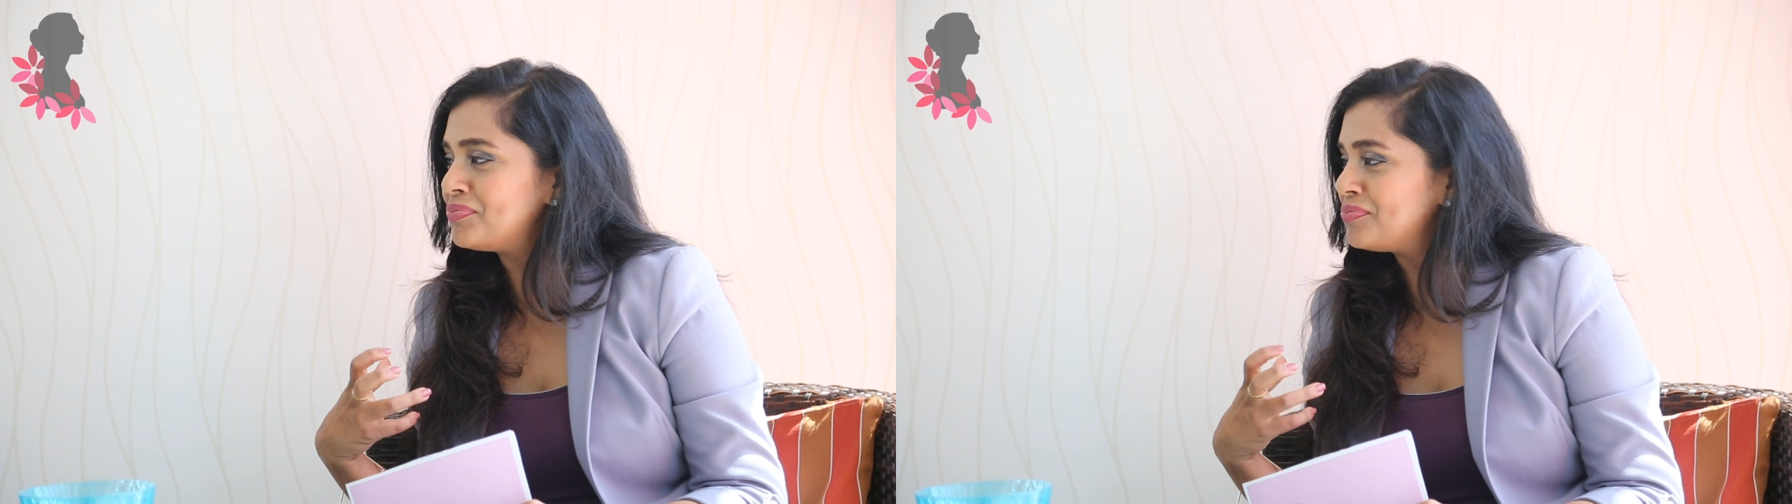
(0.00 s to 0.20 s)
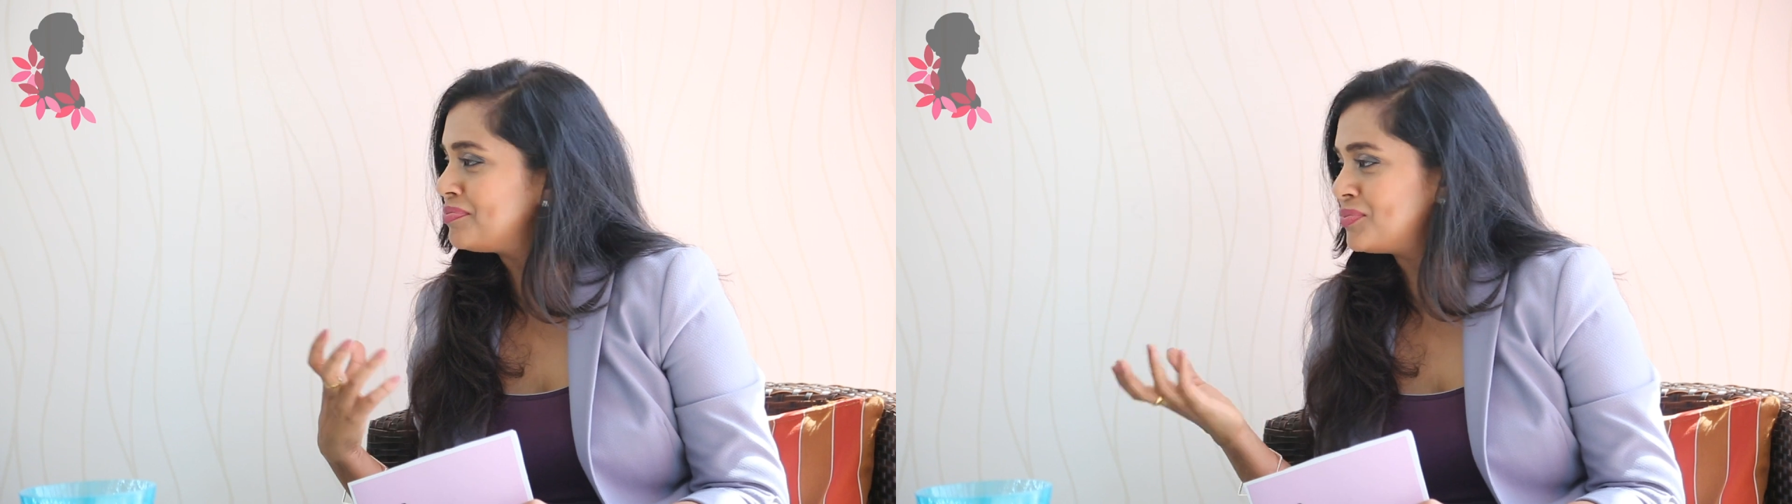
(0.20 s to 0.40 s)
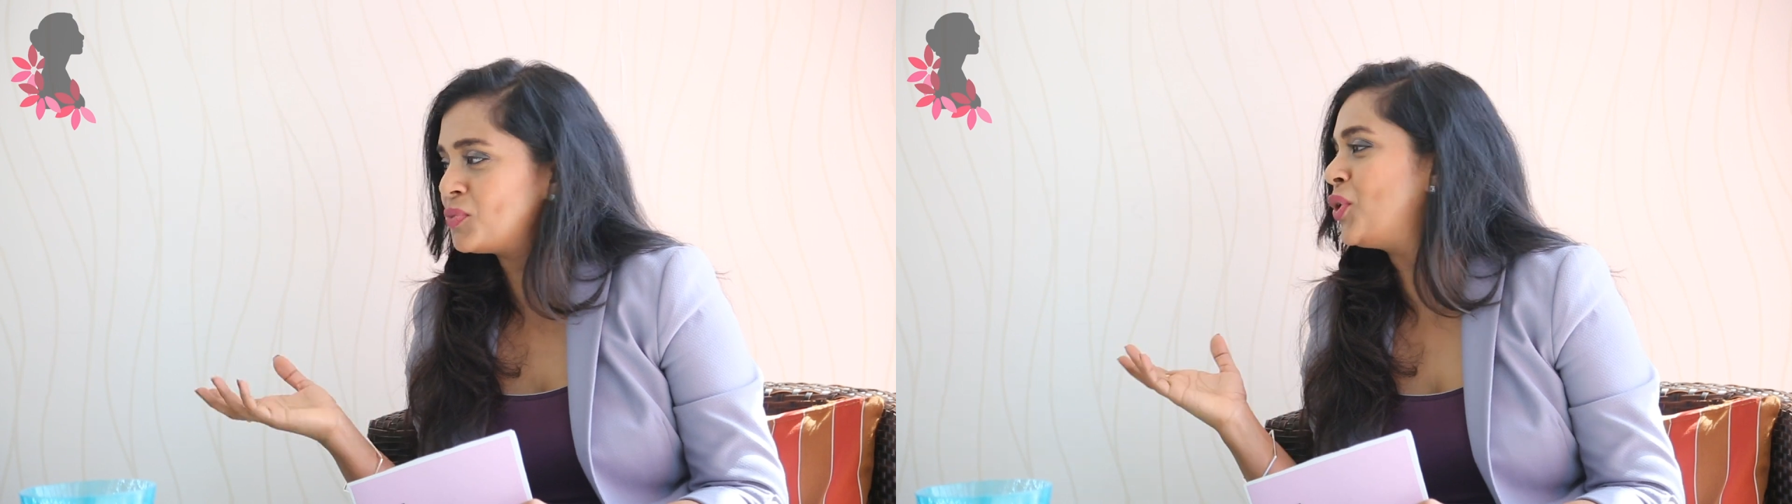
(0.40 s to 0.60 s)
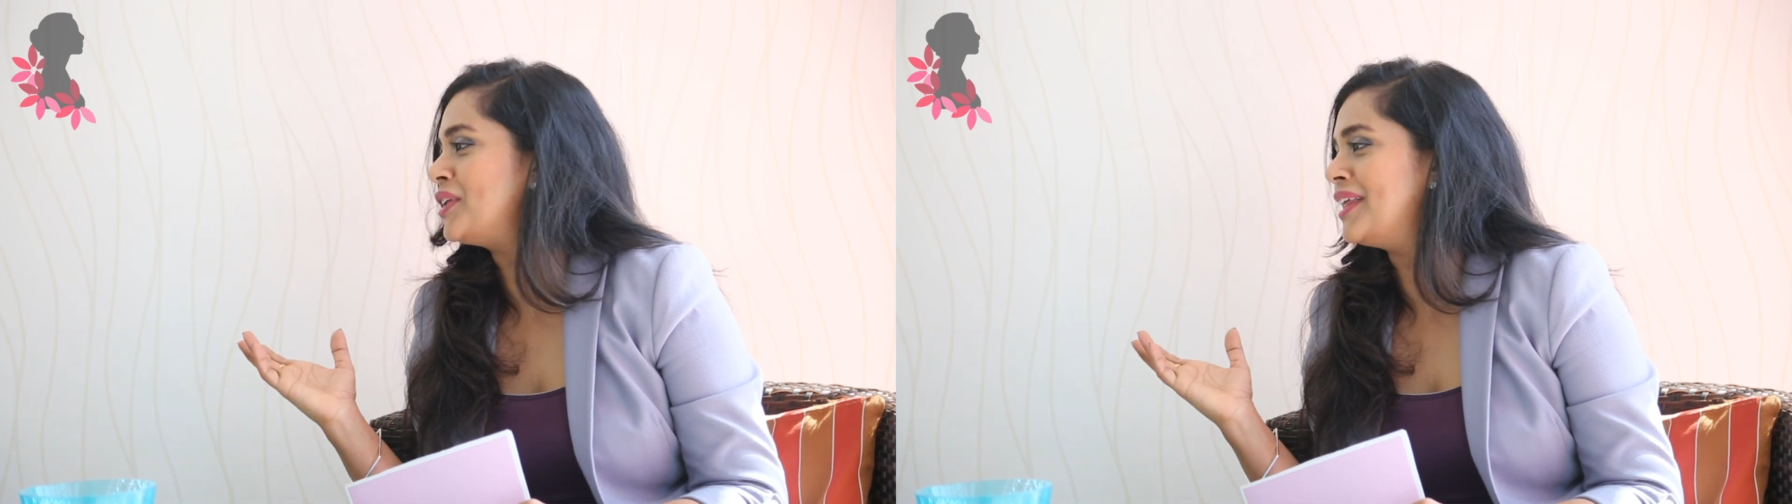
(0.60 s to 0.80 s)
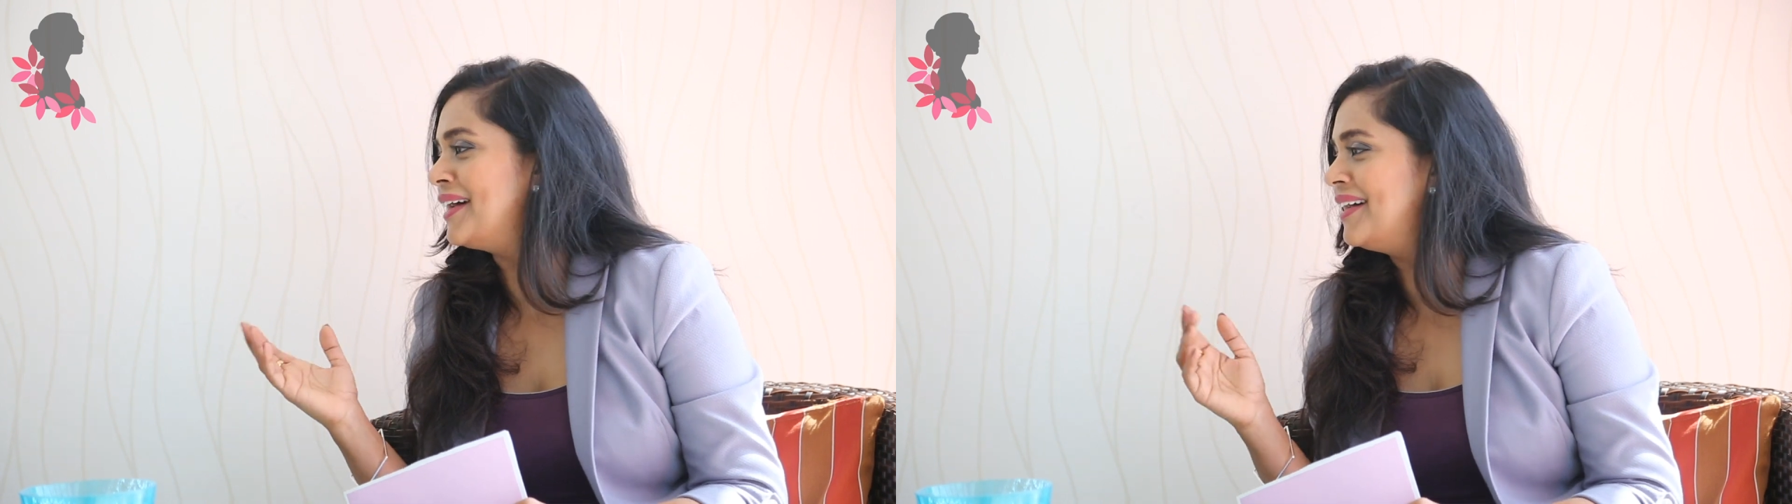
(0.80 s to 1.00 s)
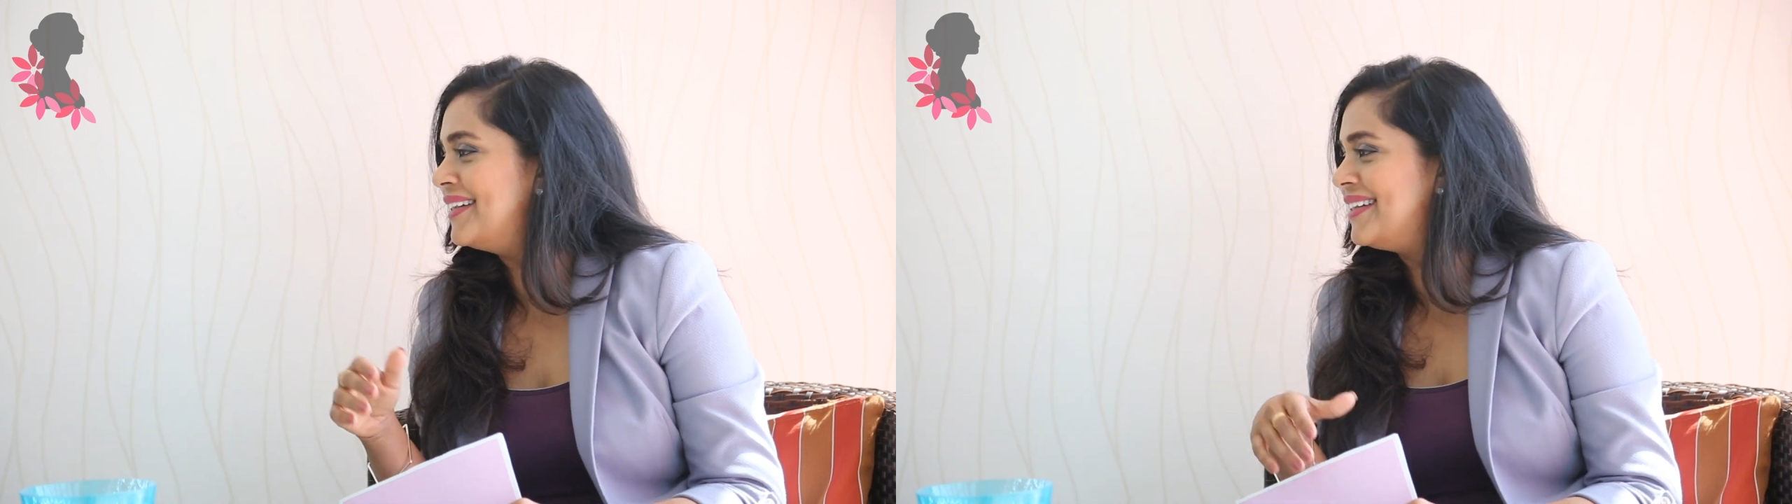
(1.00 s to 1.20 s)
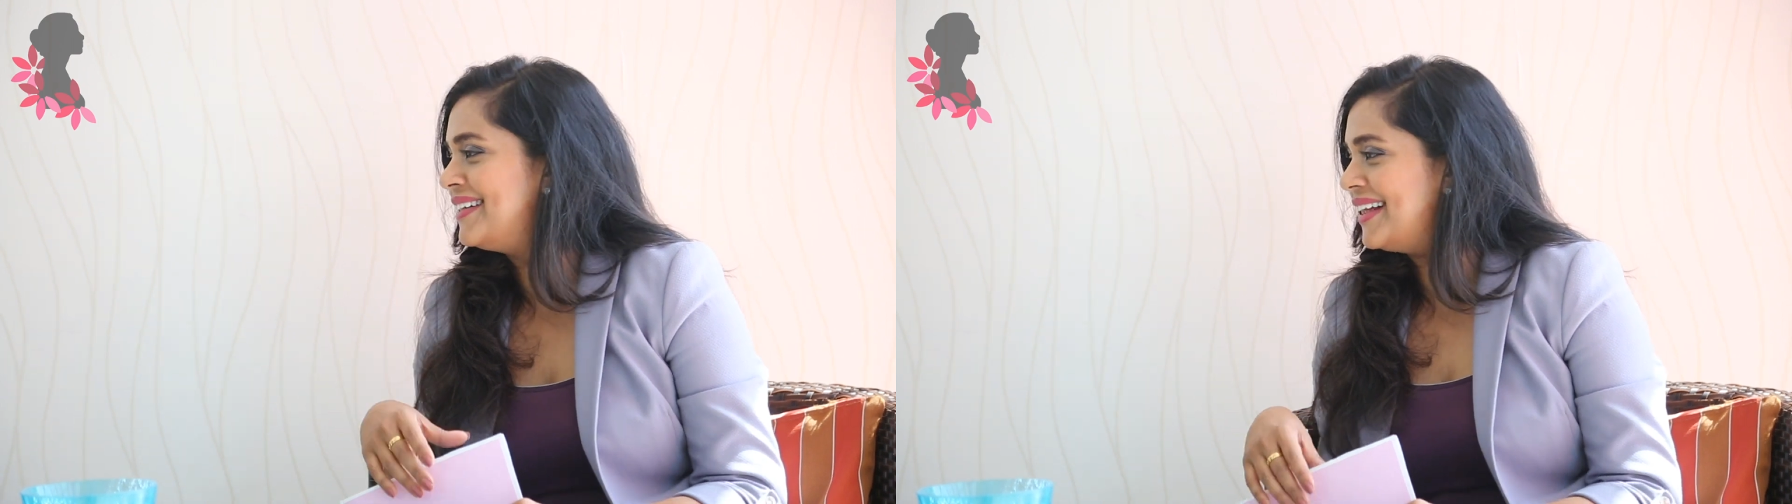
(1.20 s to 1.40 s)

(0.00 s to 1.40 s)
what they are